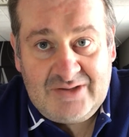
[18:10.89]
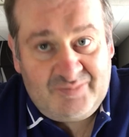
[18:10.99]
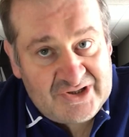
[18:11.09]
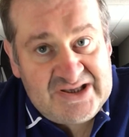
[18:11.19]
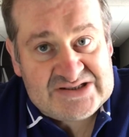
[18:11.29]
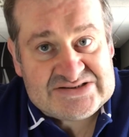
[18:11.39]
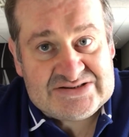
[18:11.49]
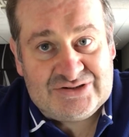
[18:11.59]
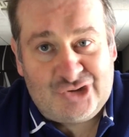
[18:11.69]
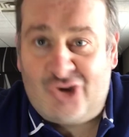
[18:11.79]
please
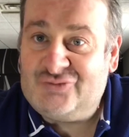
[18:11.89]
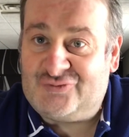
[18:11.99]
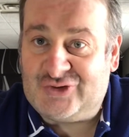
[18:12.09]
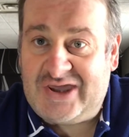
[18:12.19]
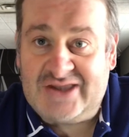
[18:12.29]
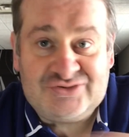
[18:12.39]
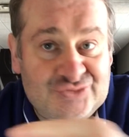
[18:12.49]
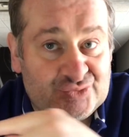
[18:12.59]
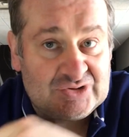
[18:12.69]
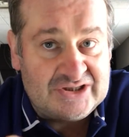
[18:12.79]
don't forget
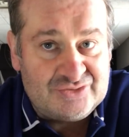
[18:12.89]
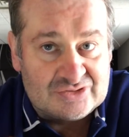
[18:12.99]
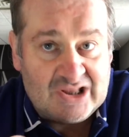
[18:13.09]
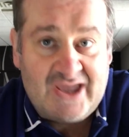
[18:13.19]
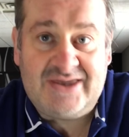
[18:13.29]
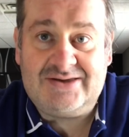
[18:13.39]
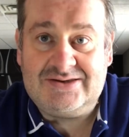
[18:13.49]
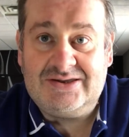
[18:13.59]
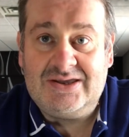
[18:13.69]
to click on like.